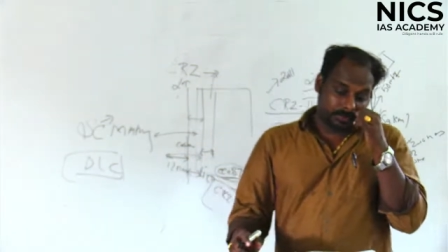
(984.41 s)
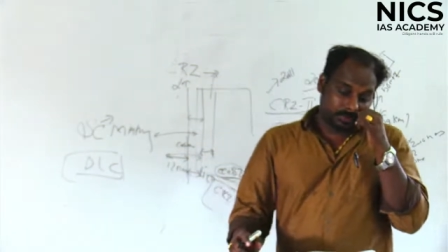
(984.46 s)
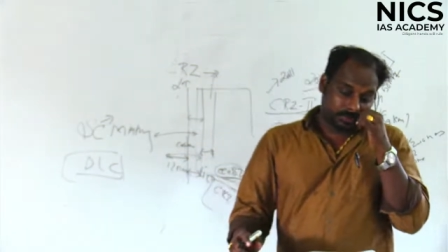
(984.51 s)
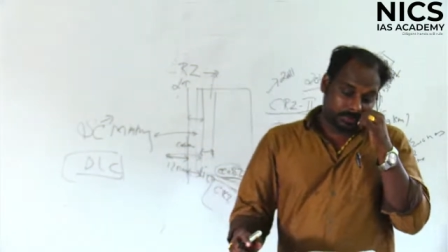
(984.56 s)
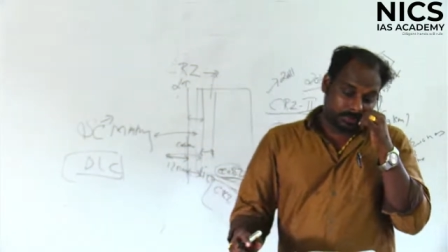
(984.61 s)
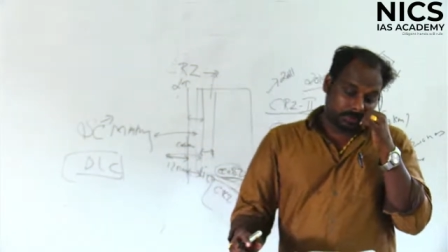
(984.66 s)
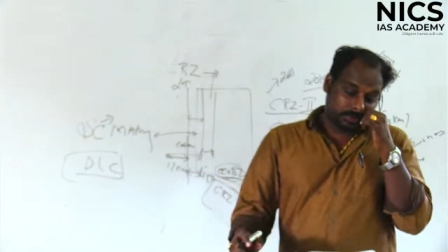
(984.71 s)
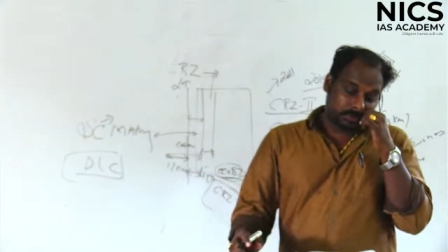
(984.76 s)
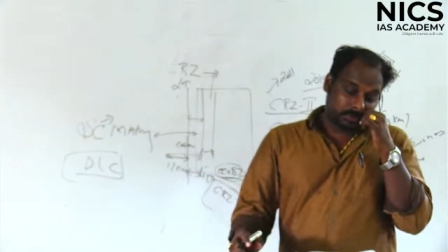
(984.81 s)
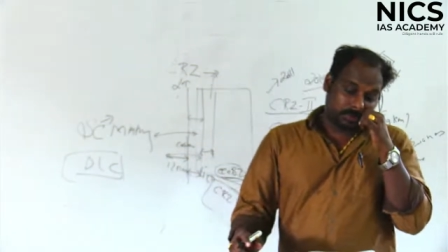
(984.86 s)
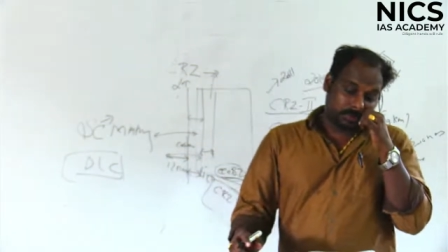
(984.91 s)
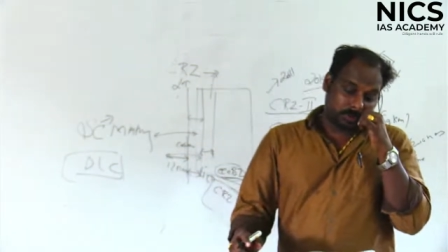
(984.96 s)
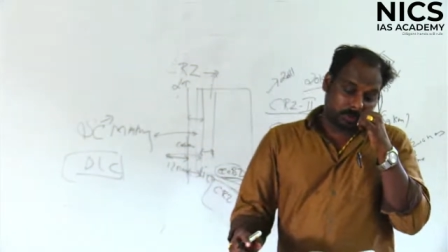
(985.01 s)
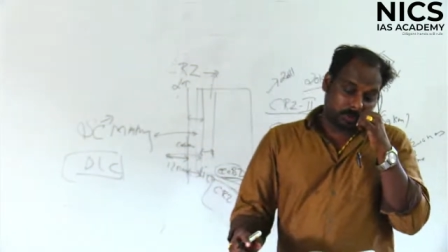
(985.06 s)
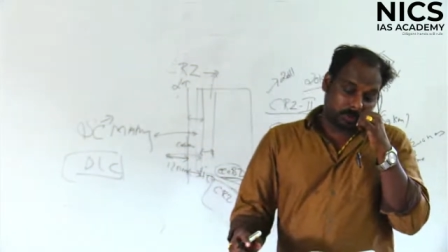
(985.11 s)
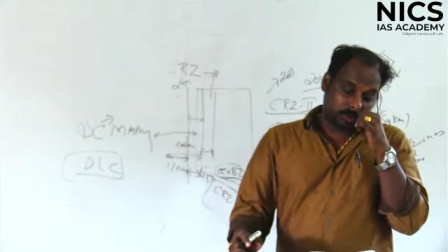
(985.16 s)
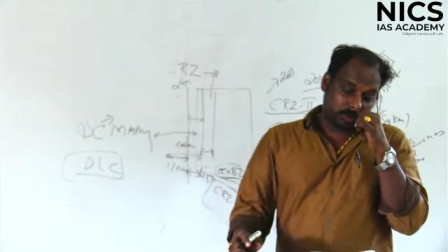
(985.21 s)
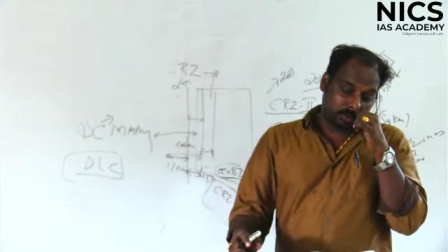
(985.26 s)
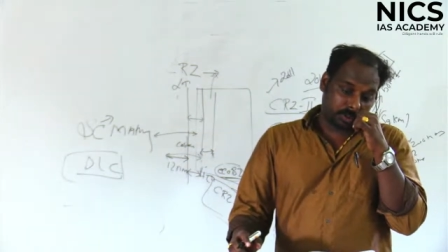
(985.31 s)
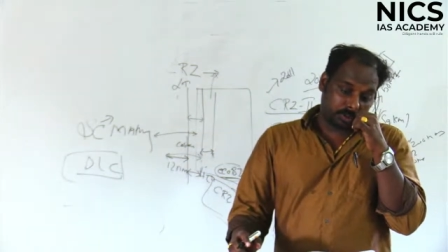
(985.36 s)
So
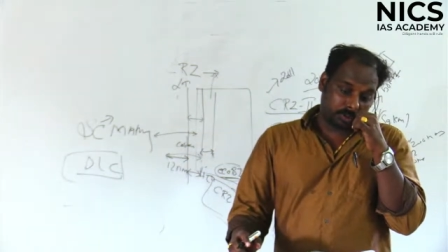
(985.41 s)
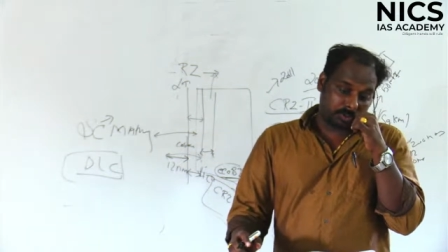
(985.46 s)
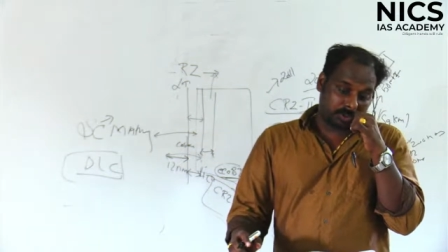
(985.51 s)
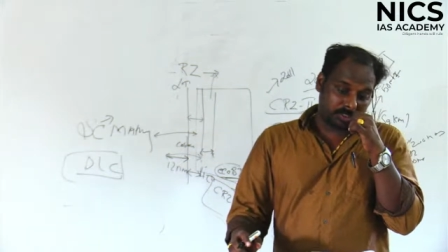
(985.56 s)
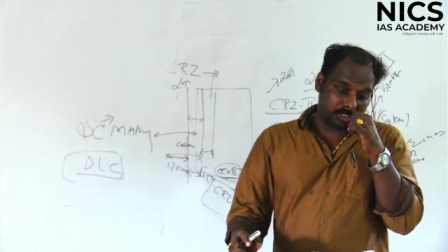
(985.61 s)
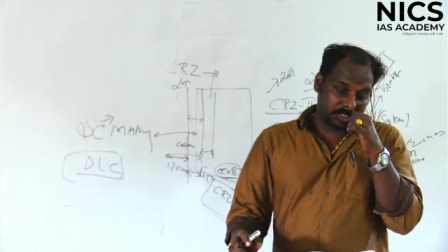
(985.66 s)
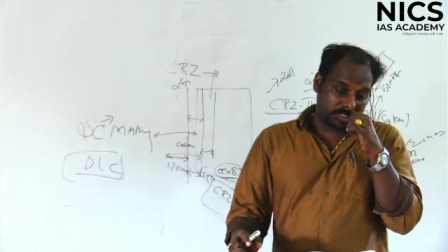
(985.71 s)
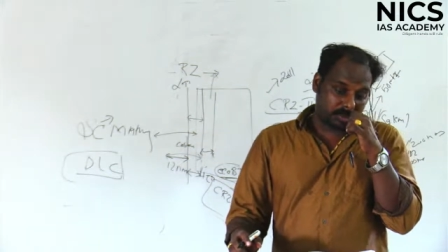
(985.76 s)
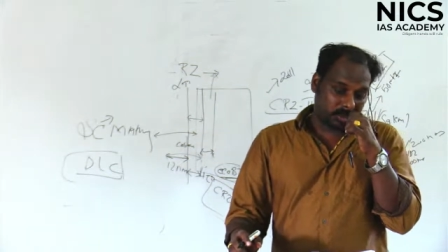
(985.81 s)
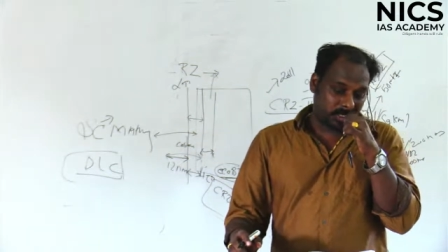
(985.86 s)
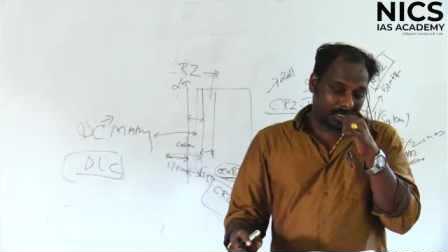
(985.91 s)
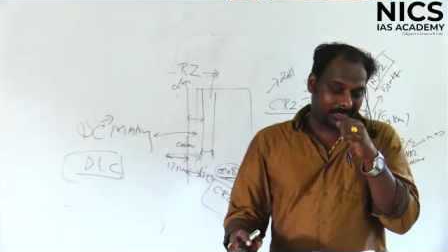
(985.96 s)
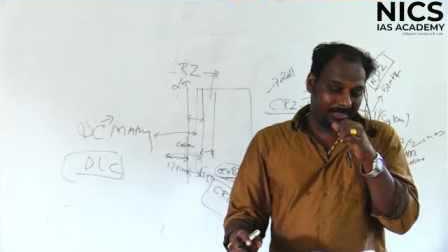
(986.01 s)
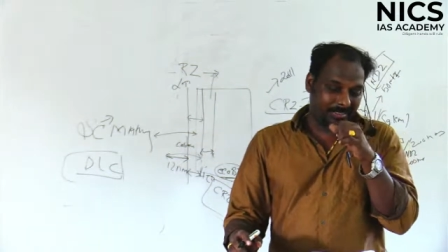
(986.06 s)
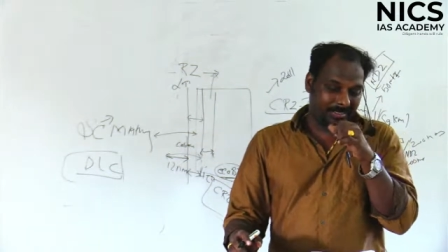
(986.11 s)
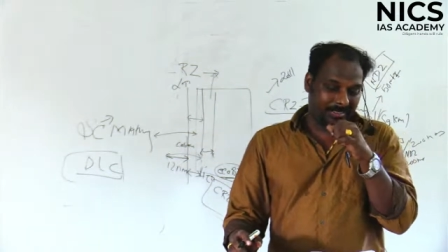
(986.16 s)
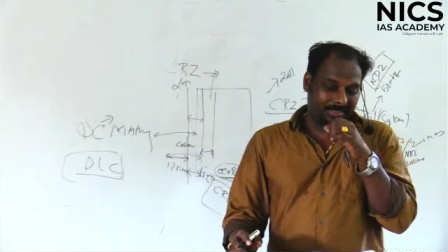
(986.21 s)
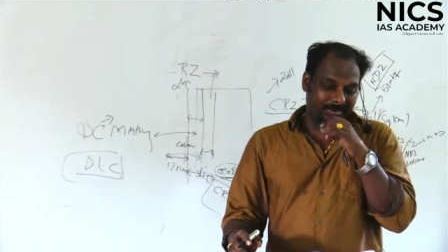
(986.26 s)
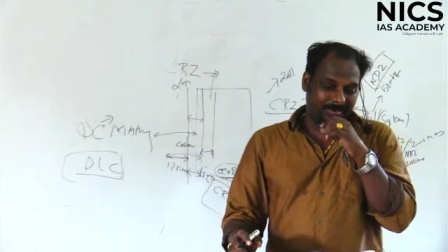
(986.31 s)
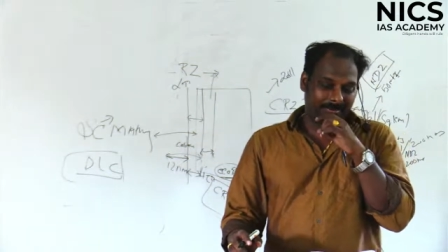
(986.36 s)
twenty twenty-three la
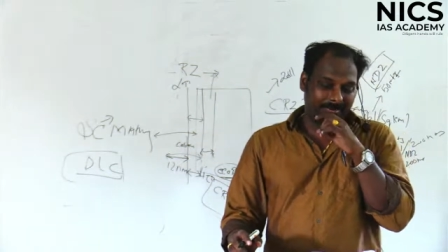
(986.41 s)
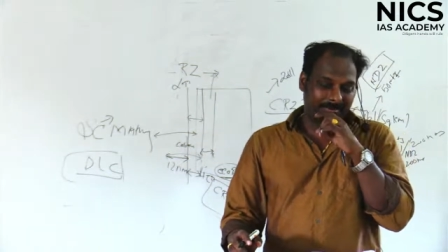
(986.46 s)
neenga